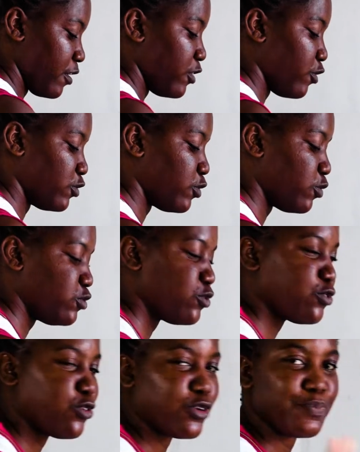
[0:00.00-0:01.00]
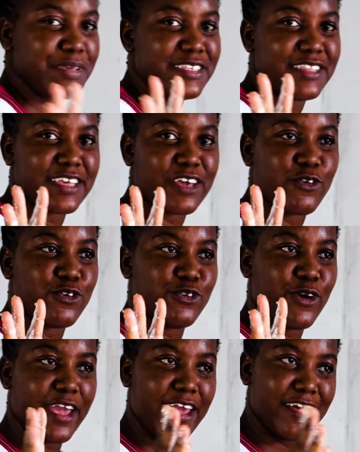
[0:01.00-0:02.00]
Your dough should not be sticking on
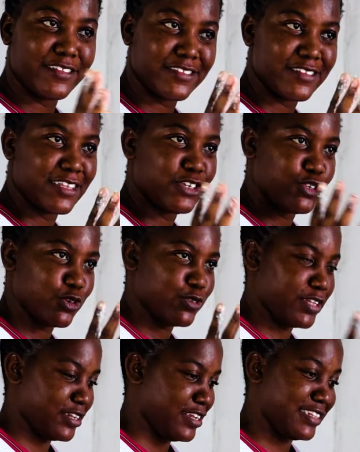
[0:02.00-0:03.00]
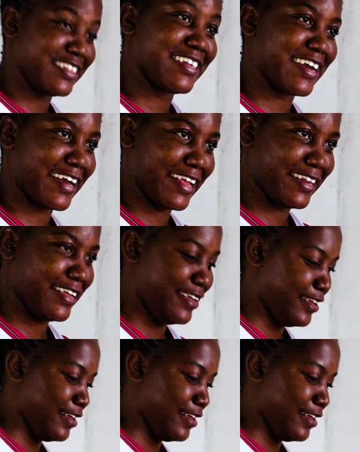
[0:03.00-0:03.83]
your hands. This shows that it's ready.